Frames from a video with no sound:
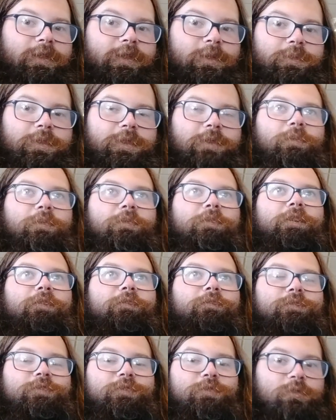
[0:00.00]
the people that are
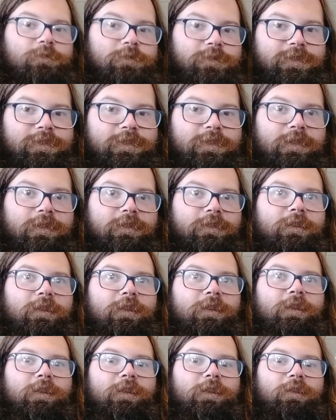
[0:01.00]
sourcing
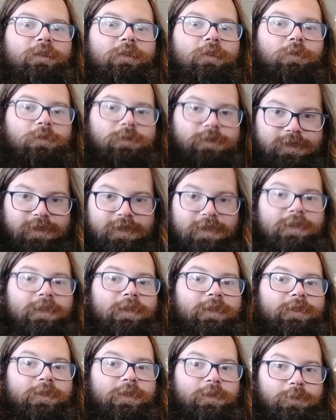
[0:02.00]
or sitting
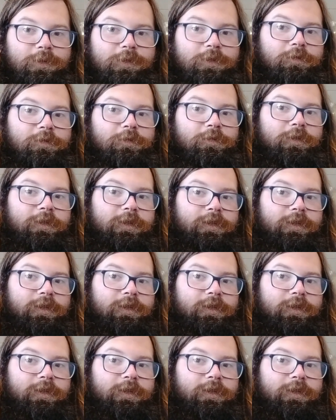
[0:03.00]
on the computer